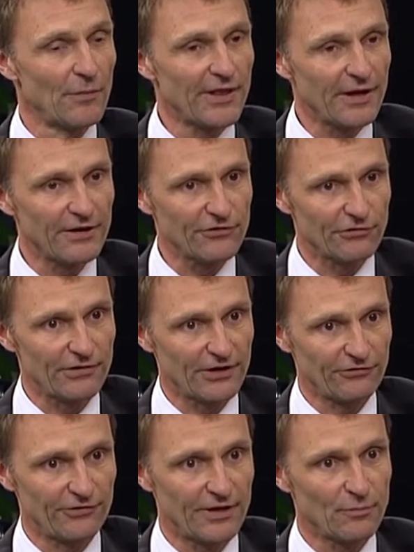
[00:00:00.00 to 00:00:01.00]
I mean that
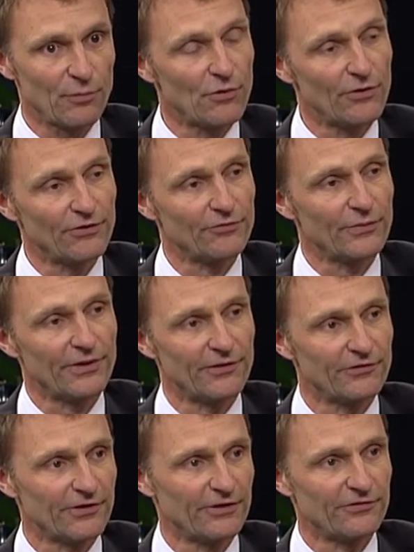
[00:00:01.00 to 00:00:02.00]
interaction, that point where
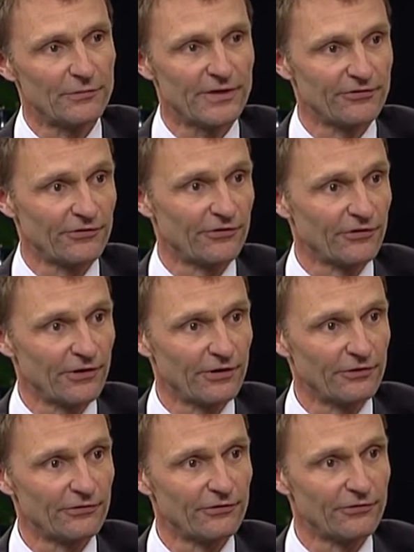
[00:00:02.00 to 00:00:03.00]
the teacher meets the
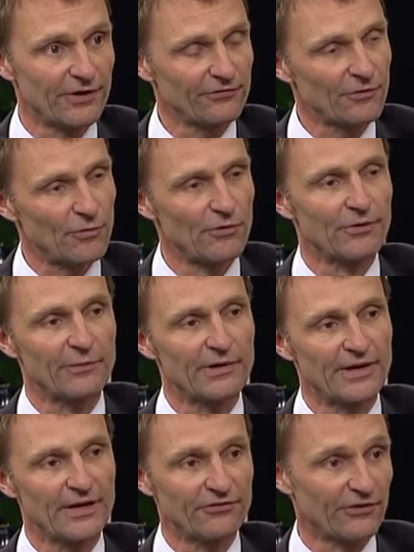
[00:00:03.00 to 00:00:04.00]
child. That's the point
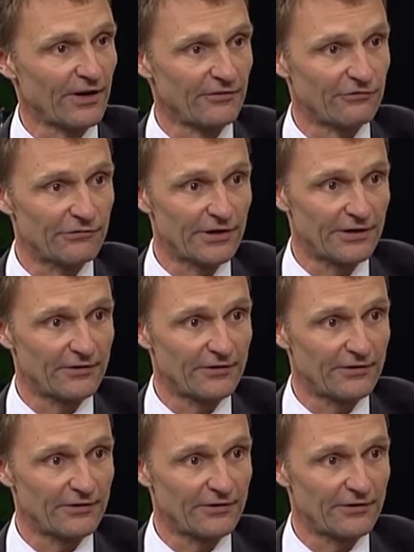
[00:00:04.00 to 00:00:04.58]
where education